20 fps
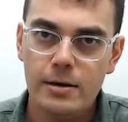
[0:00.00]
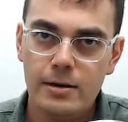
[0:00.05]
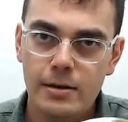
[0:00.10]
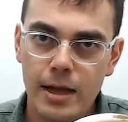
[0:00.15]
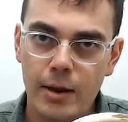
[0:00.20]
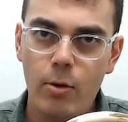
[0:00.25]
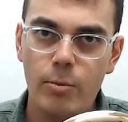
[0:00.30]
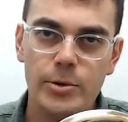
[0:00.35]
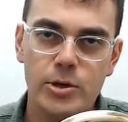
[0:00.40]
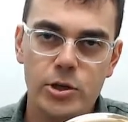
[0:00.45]
They
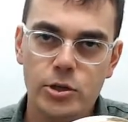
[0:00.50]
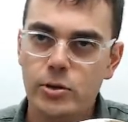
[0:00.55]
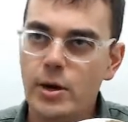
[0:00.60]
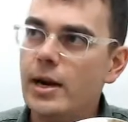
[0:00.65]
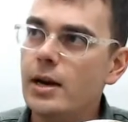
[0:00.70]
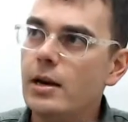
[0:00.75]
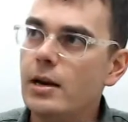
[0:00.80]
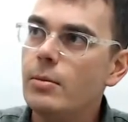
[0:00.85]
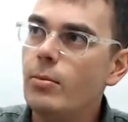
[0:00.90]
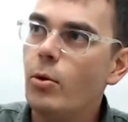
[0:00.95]
won't be straight
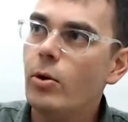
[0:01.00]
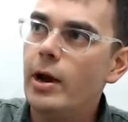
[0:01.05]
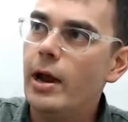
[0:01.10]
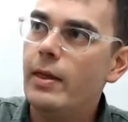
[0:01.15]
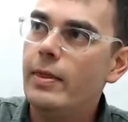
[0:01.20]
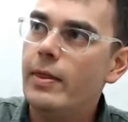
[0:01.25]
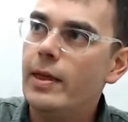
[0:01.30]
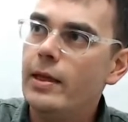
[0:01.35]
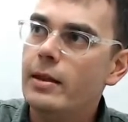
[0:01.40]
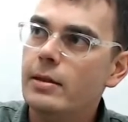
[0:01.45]
anymore, and
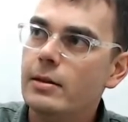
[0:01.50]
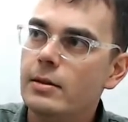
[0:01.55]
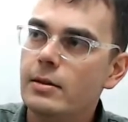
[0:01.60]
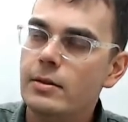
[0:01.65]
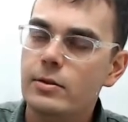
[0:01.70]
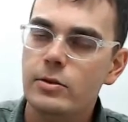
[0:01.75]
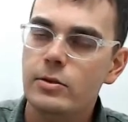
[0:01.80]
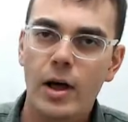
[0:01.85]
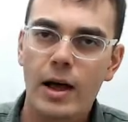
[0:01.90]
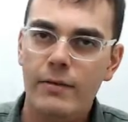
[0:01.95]
then
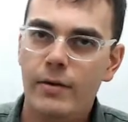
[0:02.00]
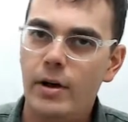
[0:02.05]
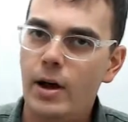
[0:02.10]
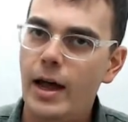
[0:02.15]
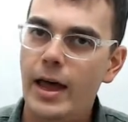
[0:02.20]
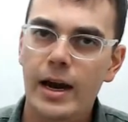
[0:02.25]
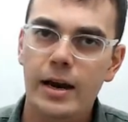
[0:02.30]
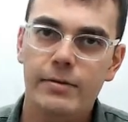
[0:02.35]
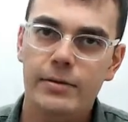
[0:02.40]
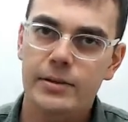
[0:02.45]
you'll have a
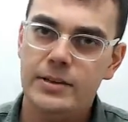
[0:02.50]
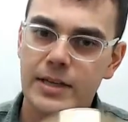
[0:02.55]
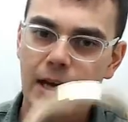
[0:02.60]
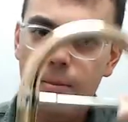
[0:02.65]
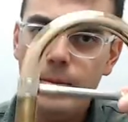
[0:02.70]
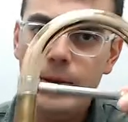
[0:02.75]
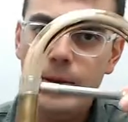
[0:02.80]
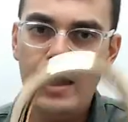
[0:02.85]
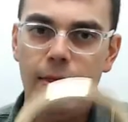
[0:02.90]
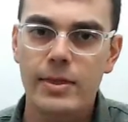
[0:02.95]
heck of a time
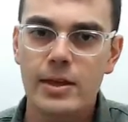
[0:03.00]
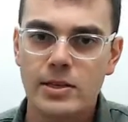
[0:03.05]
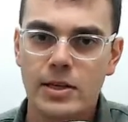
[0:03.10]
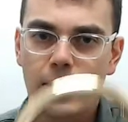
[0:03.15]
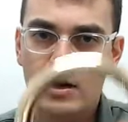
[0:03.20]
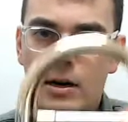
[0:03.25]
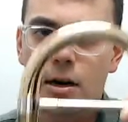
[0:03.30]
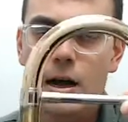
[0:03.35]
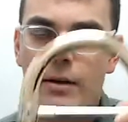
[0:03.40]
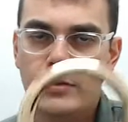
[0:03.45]
getting this on
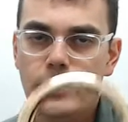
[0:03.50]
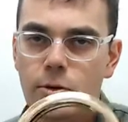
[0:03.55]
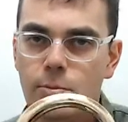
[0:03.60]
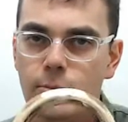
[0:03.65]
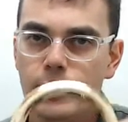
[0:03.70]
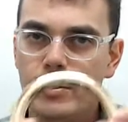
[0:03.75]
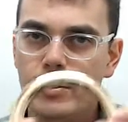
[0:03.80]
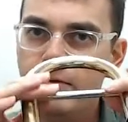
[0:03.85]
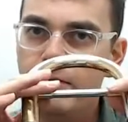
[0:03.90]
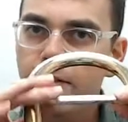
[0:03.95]
and off. So
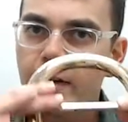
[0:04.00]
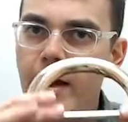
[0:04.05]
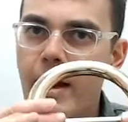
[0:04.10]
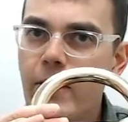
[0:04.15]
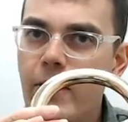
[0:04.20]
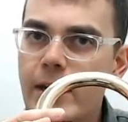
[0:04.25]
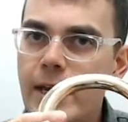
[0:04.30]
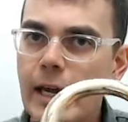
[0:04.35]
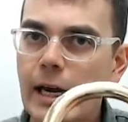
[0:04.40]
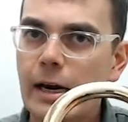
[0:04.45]
be
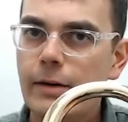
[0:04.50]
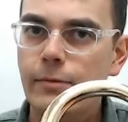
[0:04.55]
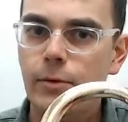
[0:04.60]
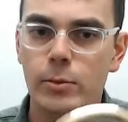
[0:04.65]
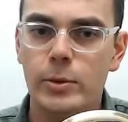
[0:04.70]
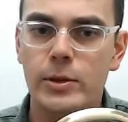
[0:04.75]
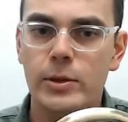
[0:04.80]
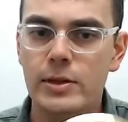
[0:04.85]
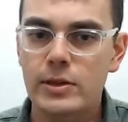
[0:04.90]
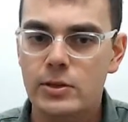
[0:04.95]
very careful
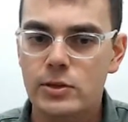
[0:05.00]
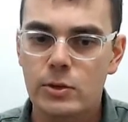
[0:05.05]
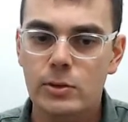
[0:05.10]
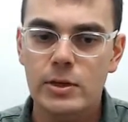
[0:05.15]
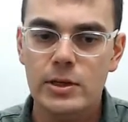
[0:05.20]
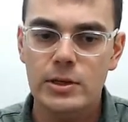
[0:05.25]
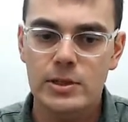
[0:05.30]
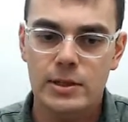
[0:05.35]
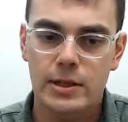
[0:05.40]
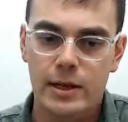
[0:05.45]
with this tuning
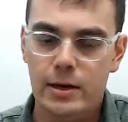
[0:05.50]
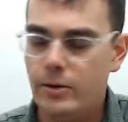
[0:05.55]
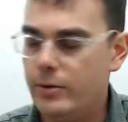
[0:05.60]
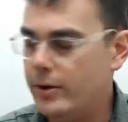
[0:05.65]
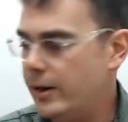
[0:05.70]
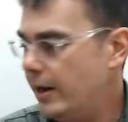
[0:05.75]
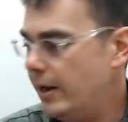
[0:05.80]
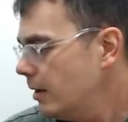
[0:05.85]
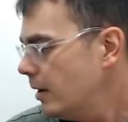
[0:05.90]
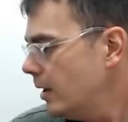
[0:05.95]
slide,
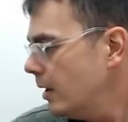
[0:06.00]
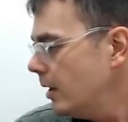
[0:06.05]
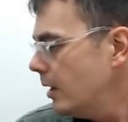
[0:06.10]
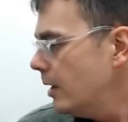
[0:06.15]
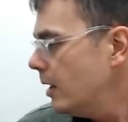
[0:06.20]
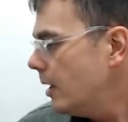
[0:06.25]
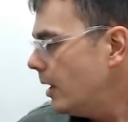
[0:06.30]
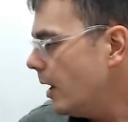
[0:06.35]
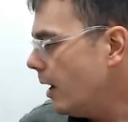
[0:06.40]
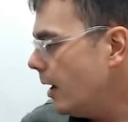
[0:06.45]
okay?
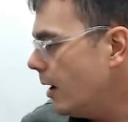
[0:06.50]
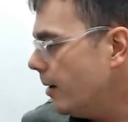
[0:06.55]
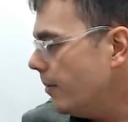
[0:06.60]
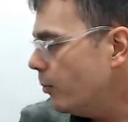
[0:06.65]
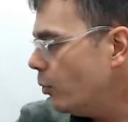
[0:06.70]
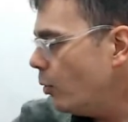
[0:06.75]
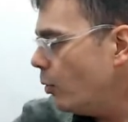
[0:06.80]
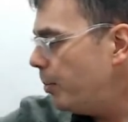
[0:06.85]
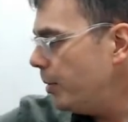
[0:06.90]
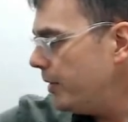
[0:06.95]

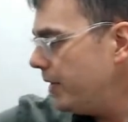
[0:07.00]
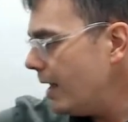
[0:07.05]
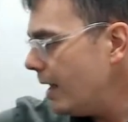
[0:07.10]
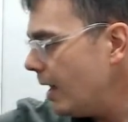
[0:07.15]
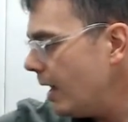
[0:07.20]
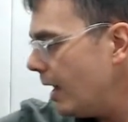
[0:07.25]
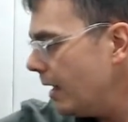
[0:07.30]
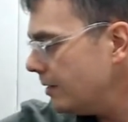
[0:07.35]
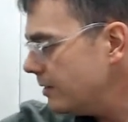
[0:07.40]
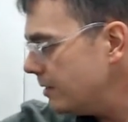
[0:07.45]
We'll put that
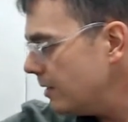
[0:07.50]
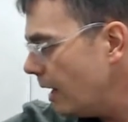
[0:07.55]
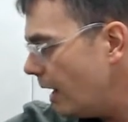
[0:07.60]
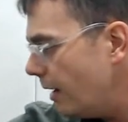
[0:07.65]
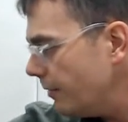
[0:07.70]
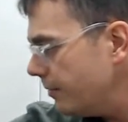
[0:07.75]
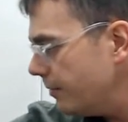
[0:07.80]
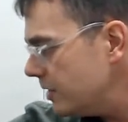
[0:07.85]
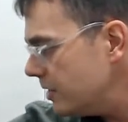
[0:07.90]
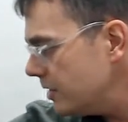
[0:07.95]

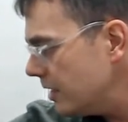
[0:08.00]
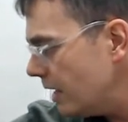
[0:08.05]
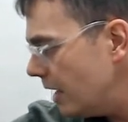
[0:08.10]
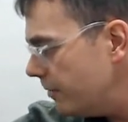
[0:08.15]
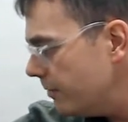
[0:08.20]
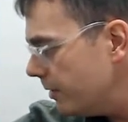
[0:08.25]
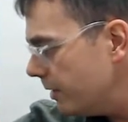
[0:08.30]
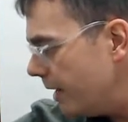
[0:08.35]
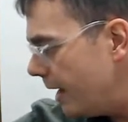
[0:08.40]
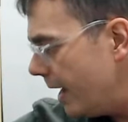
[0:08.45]
off to the side
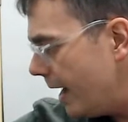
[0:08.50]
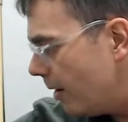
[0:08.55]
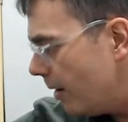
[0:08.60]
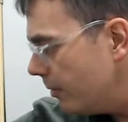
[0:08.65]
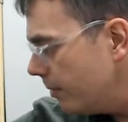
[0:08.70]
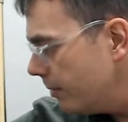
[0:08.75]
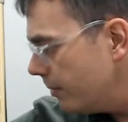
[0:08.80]
for now.